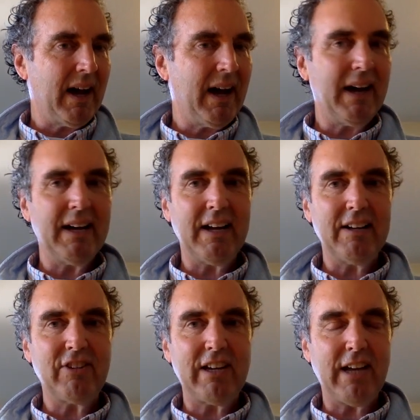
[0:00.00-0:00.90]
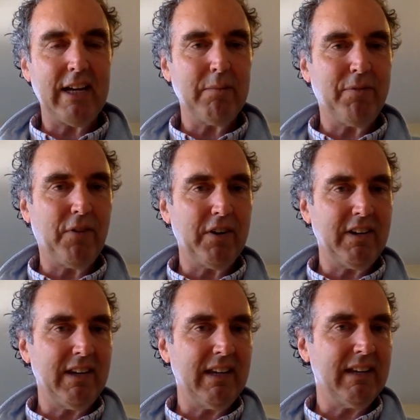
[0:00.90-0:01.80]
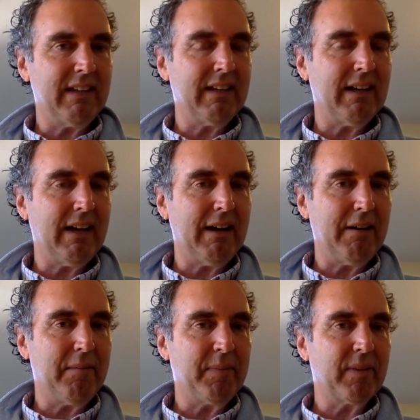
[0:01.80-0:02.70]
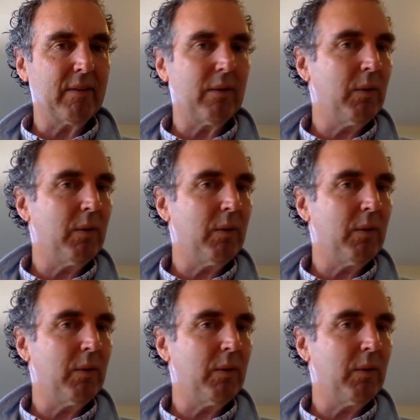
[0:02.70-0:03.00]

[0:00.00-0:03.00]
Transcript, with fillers: Uh, agenda item 14, um,